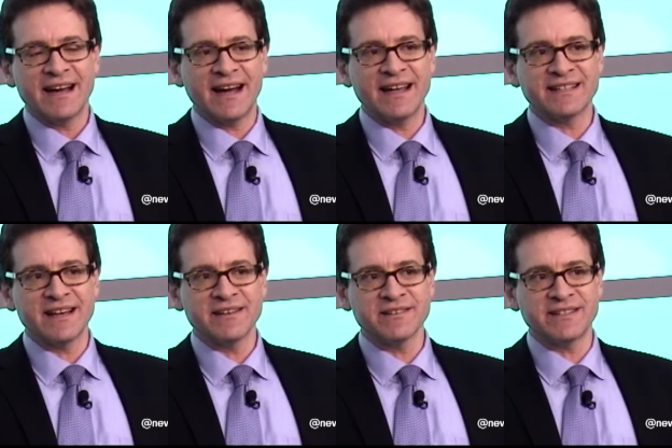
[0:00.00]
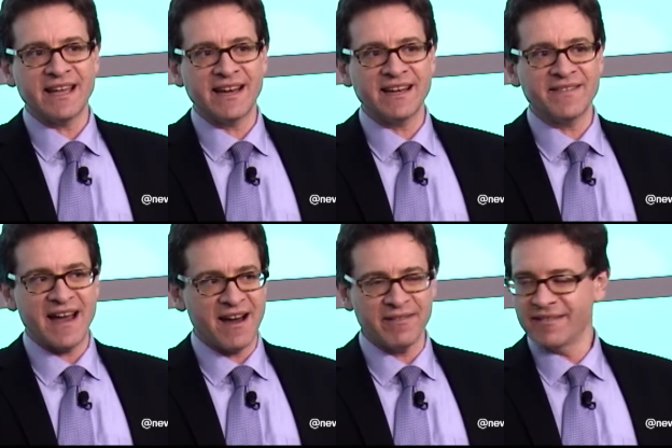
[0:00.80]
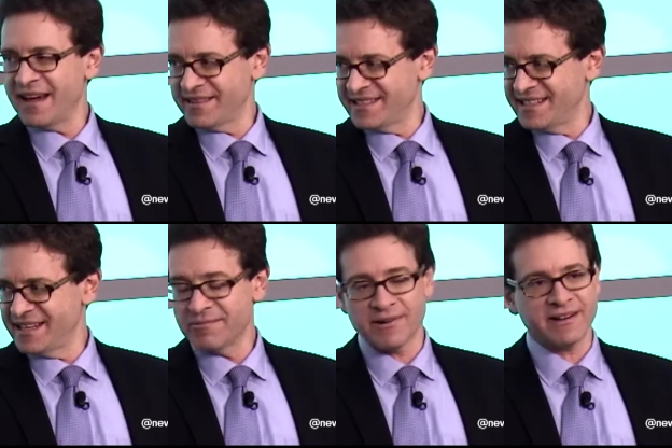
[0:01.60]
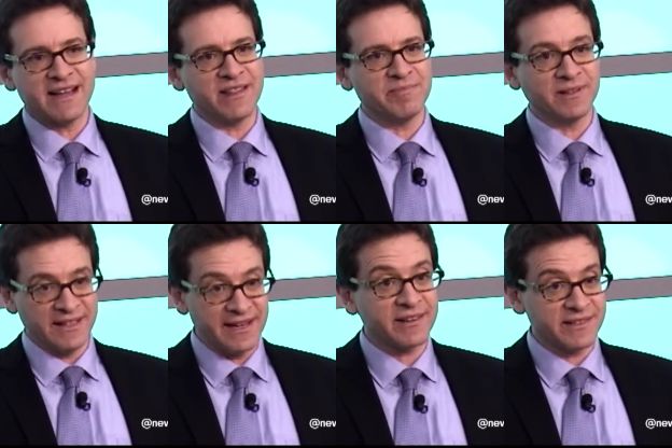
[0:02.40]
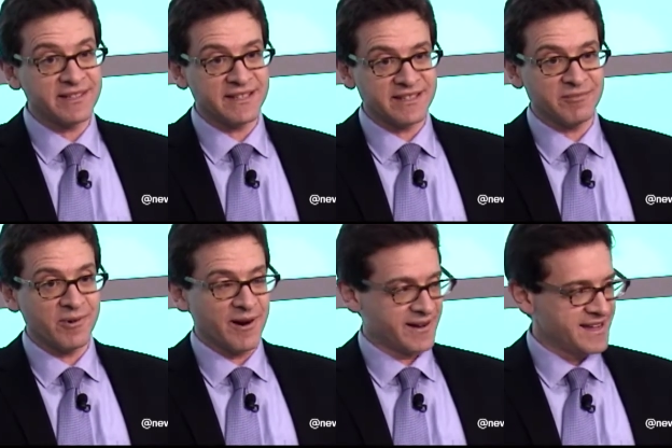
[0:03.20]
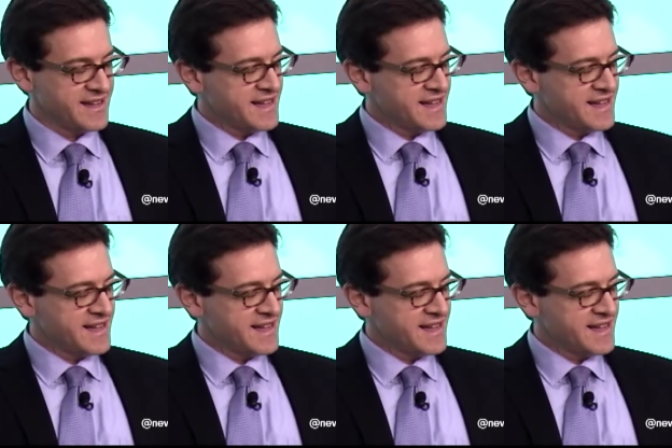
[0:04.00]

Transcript: his understanding of how the city worked, how the political system worked.